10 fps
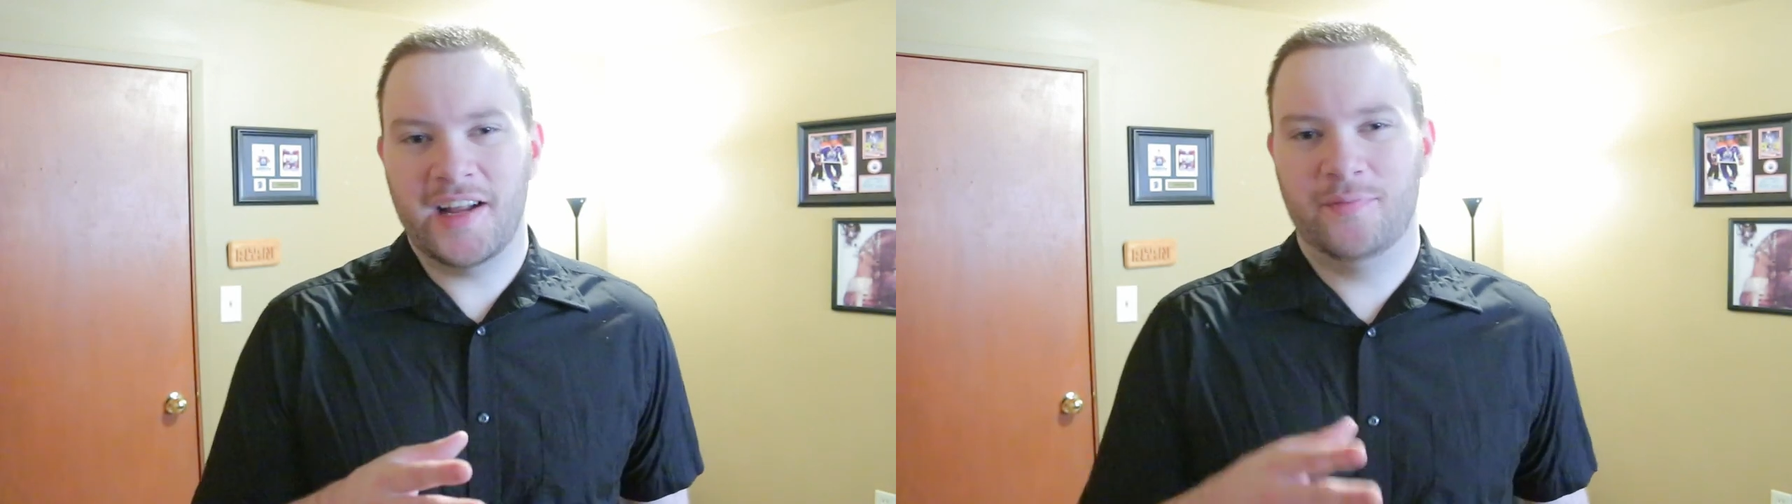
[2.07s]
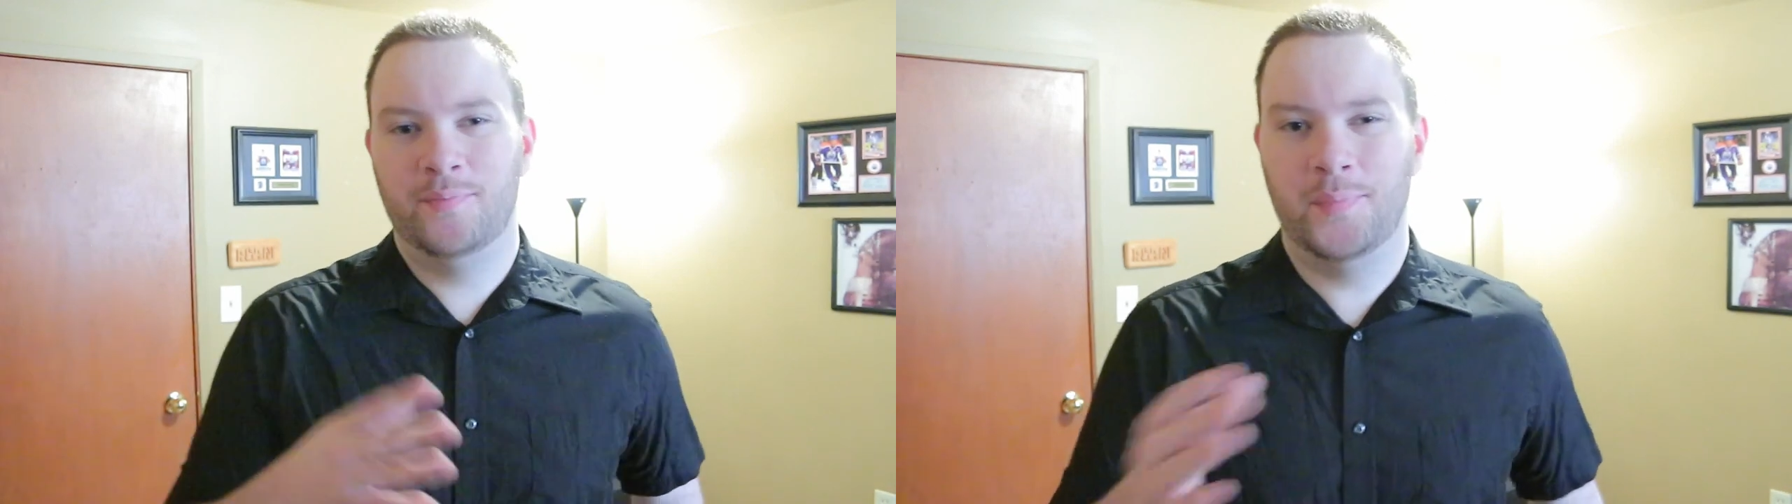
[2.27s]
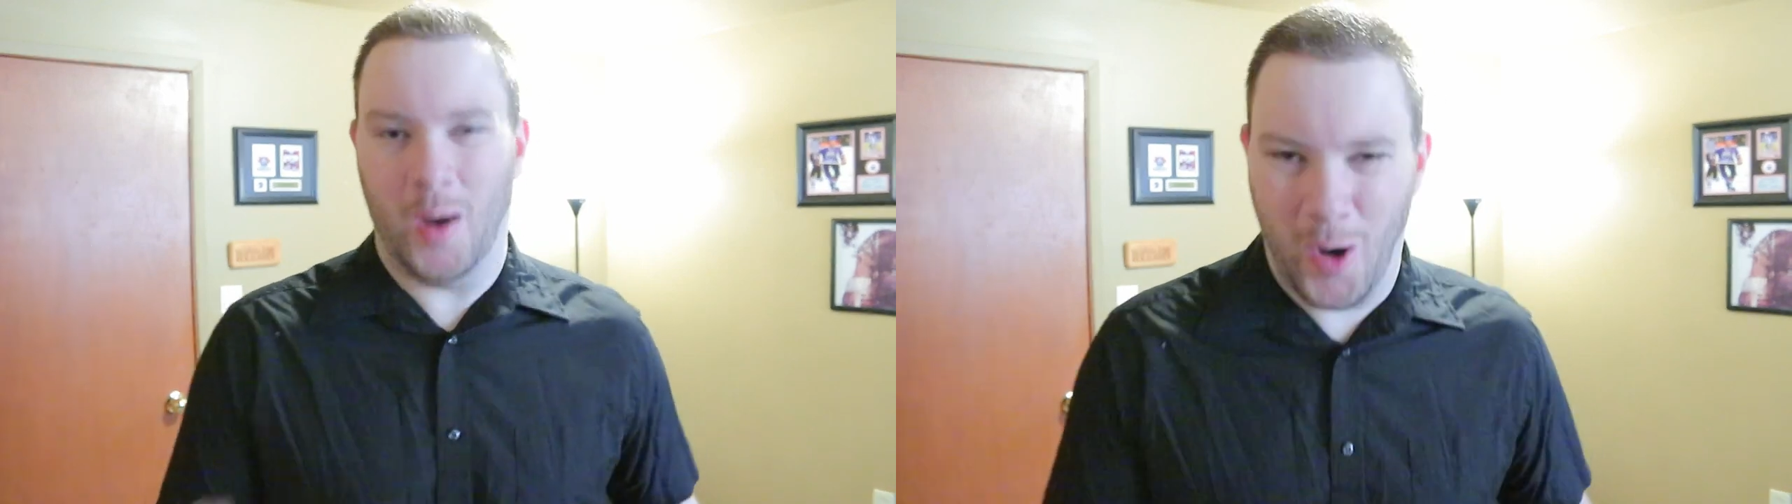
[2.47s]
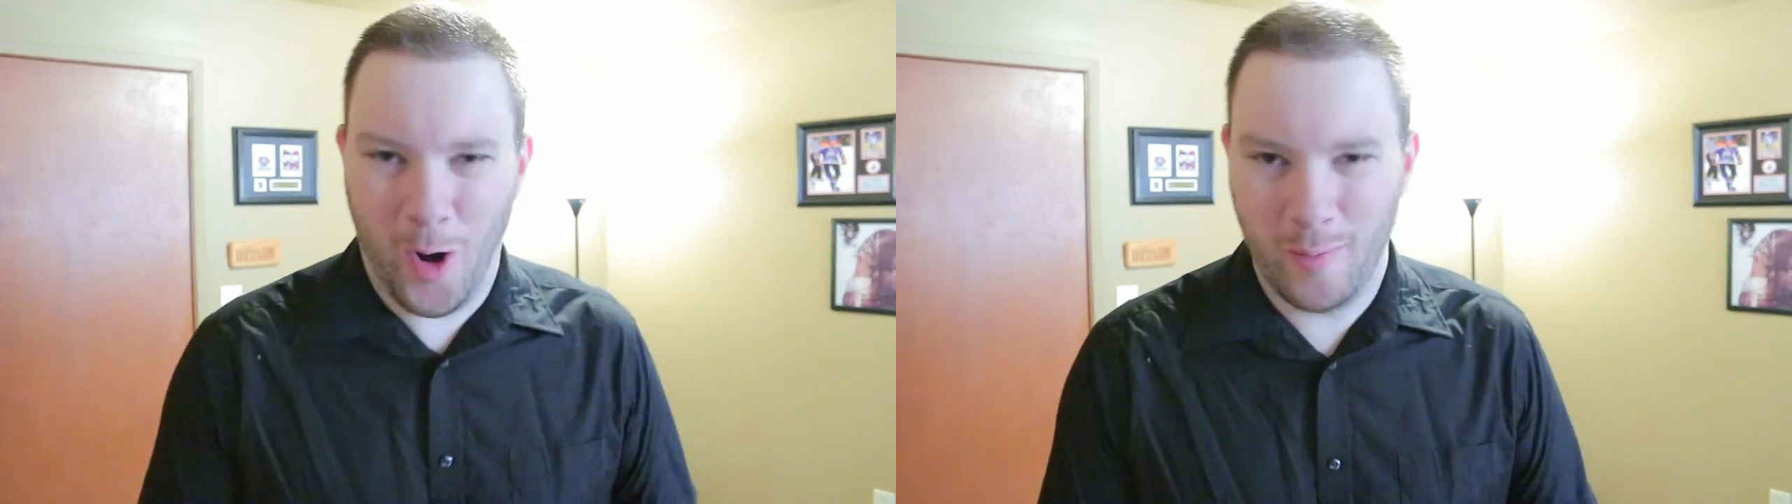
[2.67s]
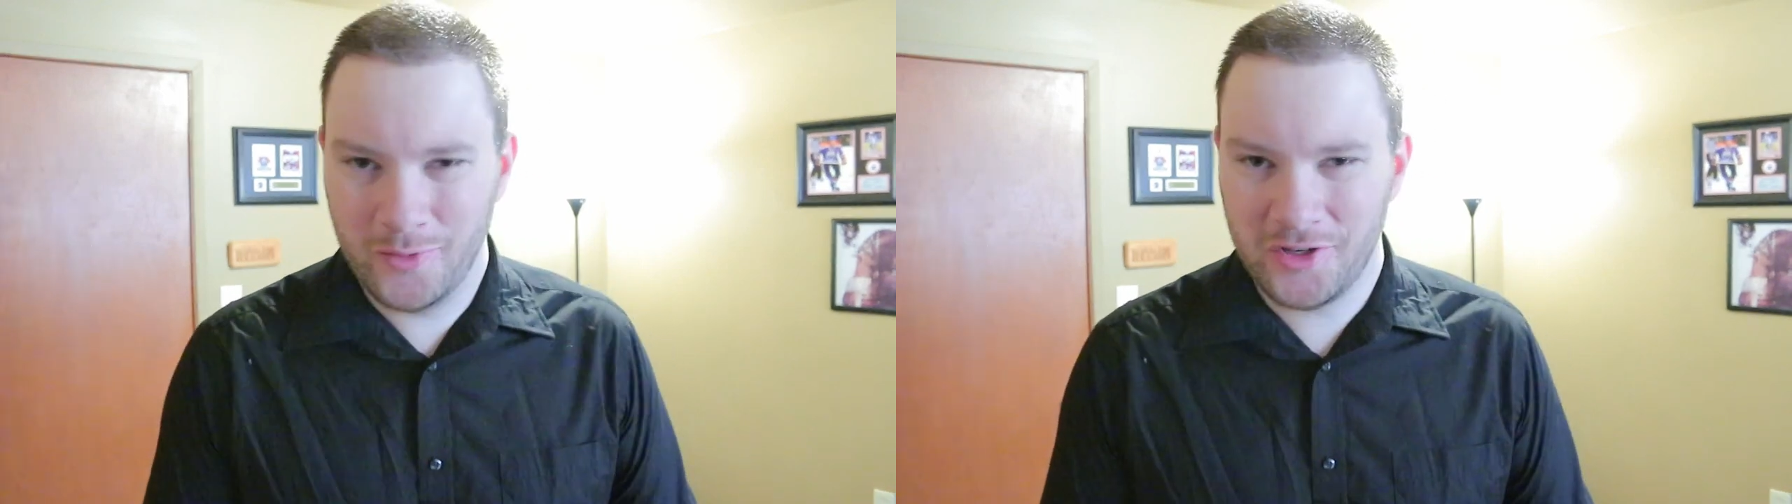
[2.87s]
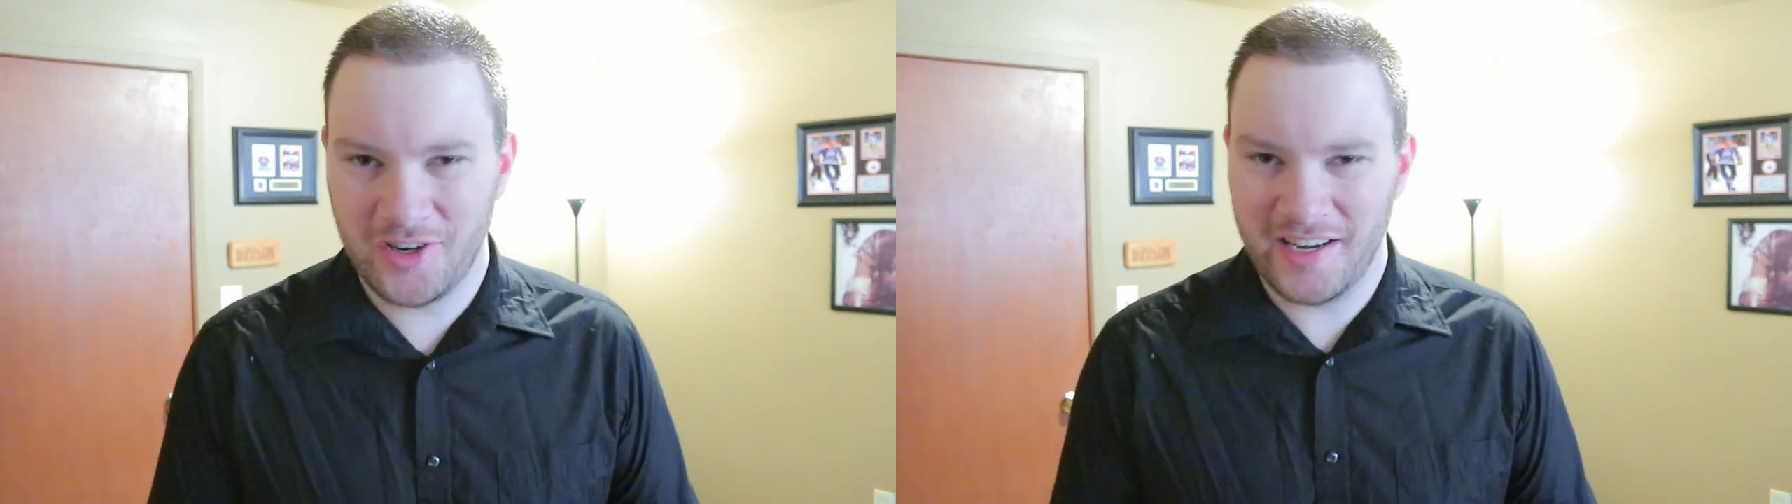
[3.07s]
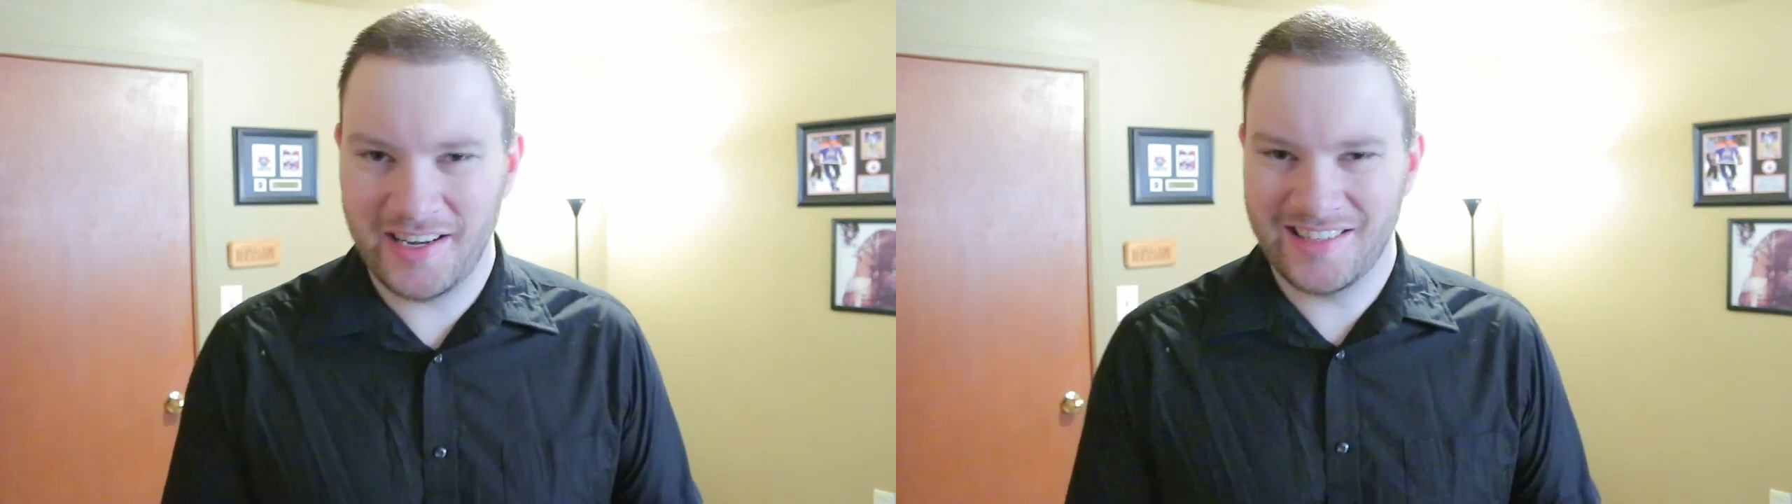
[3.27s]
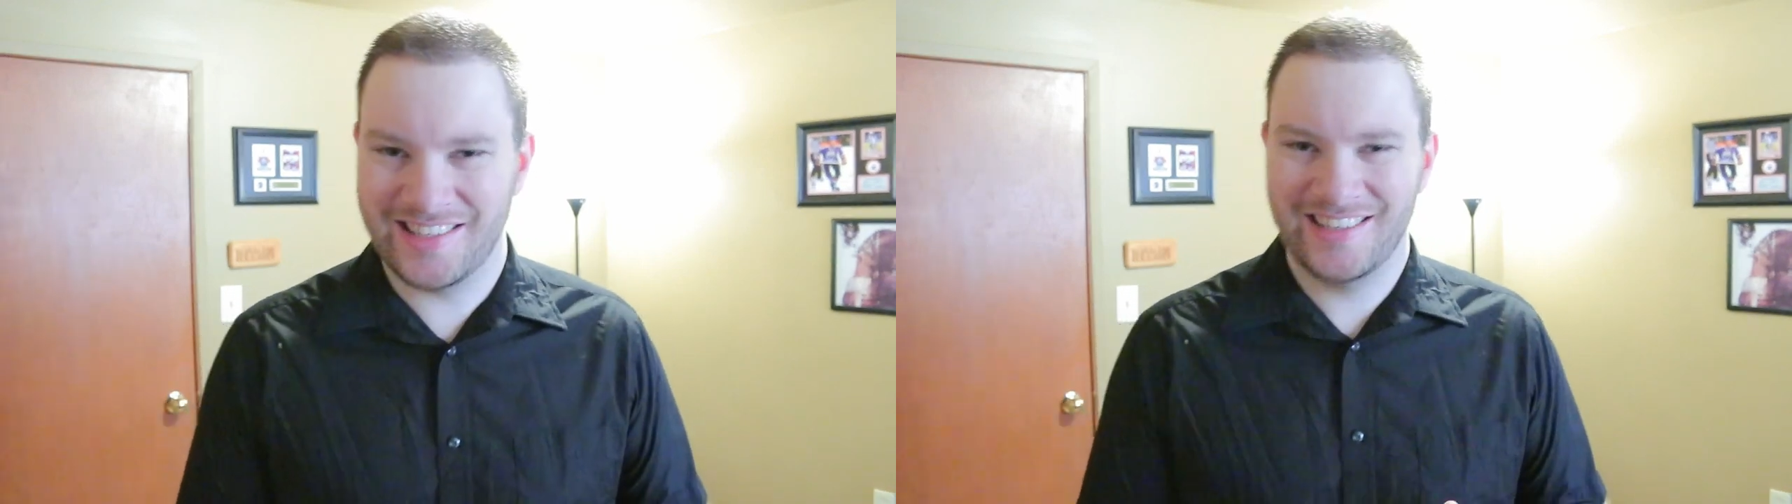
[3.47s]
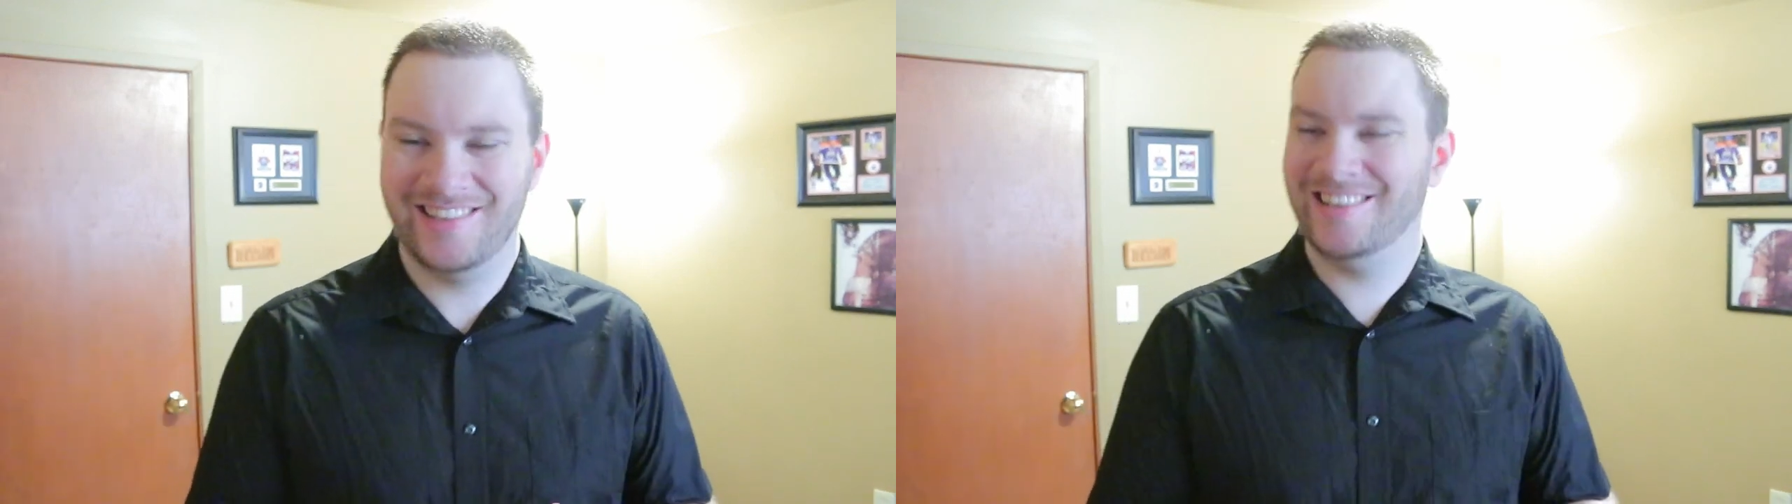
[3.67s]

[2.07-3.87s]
of palm trees.